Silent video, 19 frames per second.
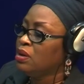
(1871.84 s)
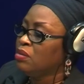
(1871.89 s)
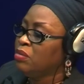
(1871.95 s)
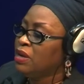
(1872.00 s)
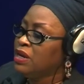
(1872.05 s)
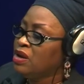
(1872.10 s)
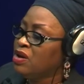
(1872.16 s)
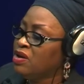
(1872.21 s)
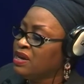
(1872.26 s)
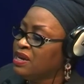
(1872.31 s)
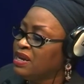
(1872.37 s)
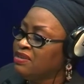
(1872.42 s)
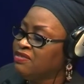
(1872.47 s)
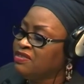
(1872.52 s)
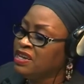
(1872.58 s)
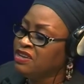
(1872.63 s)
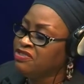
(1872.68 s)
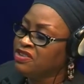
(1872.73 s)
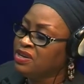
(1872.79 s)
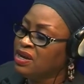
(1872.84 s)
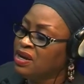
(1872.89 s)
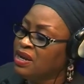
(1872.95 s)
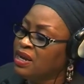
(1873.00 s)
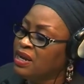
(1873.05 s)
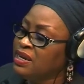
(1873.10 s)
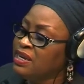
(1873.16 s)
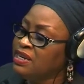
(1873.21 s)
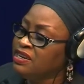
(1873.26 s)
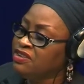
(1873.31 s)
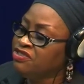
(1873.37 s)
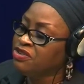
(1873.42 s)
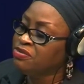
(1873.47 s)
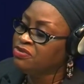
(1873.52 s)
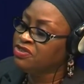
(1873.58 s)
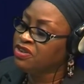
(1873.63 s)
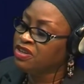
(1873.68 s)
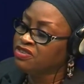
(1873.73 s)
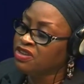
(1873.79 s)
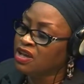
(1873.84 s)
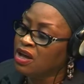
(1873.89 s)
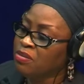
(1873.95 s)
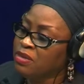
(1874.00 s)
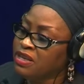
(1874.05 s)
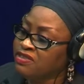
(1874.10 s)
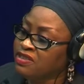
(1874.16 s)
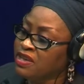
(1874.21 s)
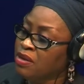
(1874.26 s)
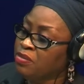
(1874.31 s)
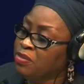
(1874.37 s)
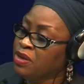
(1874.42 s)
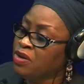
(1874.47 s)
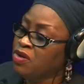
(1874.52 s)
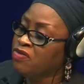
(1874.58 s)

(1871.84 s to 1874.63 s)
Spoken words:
Many organizational and leadership shortcomings can be